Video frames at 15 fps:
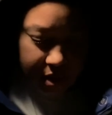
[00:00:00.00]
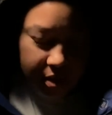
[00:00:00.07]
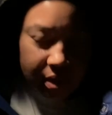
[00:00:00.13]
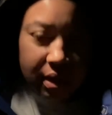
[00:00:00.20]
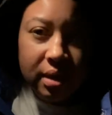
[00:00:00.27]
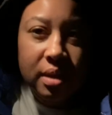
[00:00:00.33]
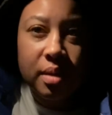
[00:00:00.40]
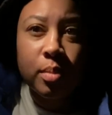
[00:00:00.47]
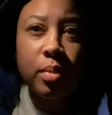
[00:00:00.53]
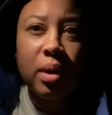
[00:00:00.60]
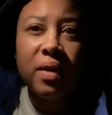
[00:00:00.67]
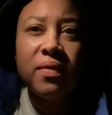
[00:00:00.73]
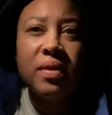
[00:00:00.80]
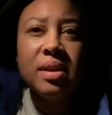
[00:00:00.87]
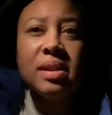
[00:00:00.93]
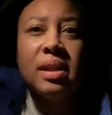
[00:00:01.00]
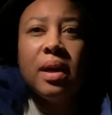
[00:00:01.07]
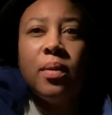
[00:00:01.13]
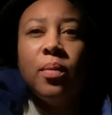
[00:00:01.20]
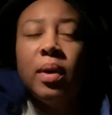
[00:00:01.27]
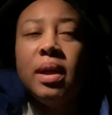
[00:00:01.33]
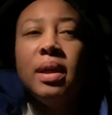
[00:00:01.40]
go get some breakfast
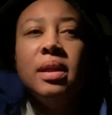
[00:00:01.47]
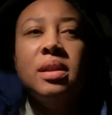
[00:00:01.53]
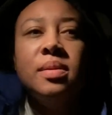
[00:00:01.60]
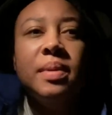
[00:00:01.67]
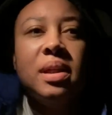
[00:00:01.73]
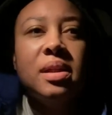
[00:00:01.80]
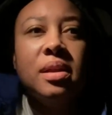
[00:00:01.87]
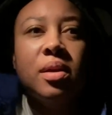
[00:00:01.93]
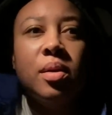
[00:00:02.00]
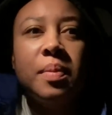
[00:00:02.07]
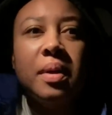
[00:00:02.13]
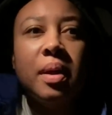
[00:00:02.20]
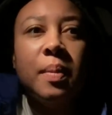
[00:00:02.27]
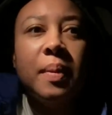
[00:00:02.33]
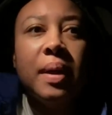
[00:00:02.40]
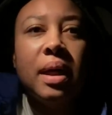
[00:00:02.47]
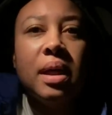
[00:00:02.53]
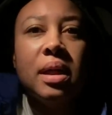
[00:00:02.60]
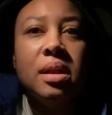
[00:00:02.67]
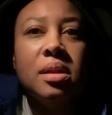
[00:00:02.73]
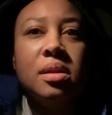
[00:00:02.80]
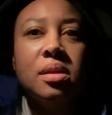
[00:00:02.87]
at Wendy's because they open up
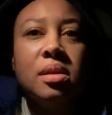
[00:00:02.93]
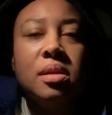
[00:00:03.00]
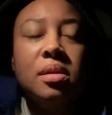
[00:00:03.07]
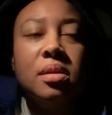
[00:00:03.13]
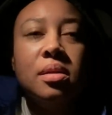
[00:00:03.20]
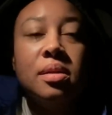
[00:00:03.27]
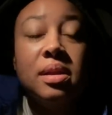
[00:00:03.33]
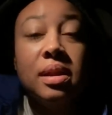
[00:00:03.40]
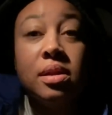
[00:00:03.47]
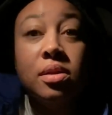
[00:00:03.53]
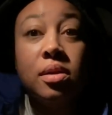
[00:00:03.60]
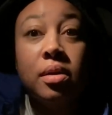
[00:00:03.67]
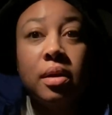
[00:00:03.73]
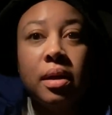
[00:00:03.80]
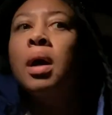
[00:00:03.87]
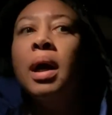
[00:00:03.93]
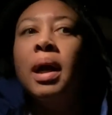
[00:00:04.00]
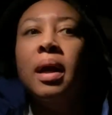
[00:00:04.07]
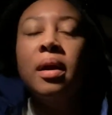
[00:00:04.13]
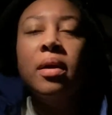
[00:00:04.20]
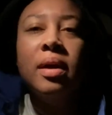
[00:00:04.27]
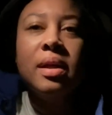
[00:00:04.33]
at 6.30. I
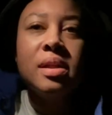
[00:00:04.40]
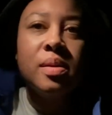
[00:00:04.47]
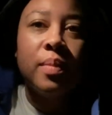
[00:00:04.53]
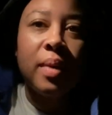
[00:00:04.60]
gotta go get some